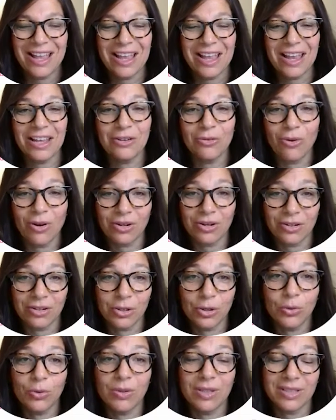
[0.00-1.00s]
In order
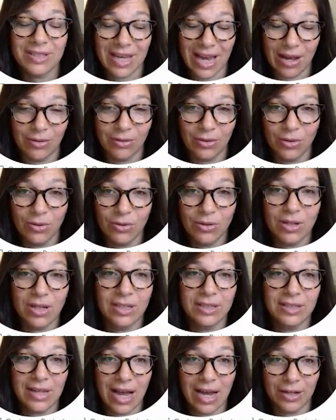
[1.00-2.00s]
to download a
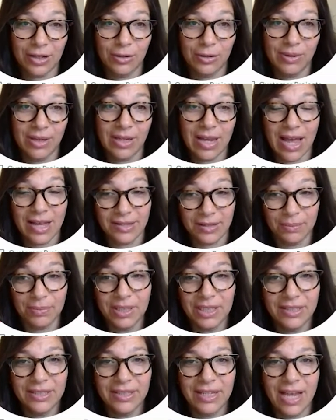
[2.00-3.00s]
document as a
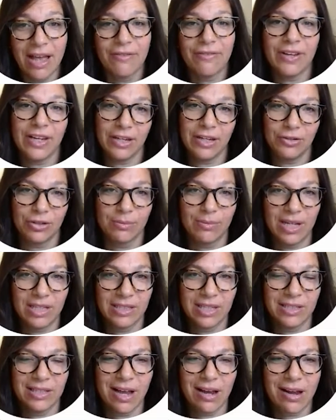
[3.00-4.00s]
PDF in your
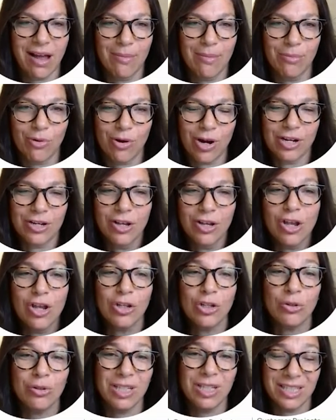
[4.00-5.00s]
Monday.com board,
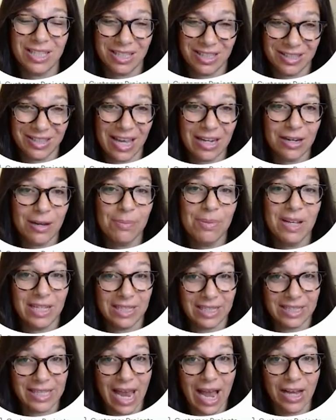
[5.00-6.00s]
you need to set up a
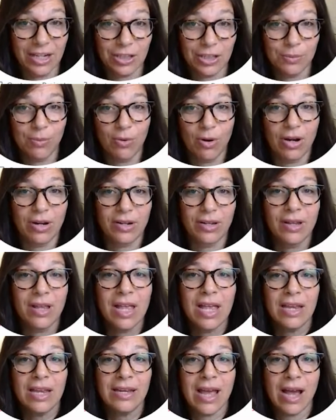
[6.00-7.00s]
dashboard.
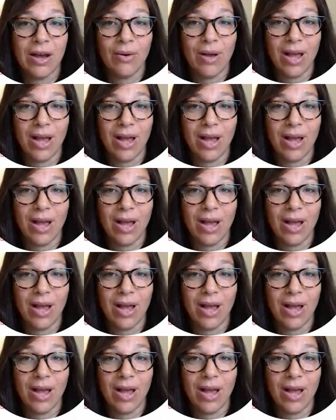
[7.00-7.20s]
Now,